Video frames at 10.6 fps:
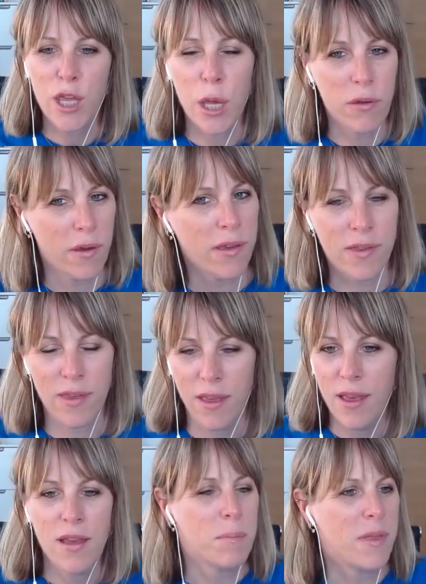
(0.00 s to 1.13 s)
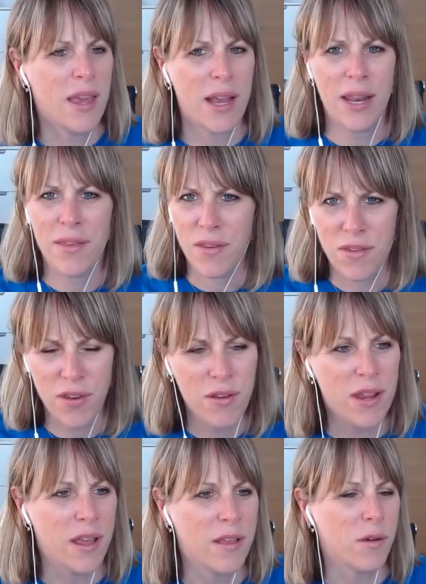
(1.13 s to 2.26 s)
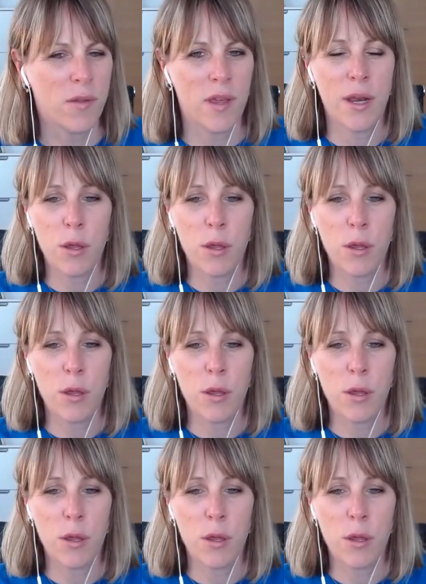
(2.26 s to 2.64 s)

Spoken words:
You just, particularly as a junior doctor,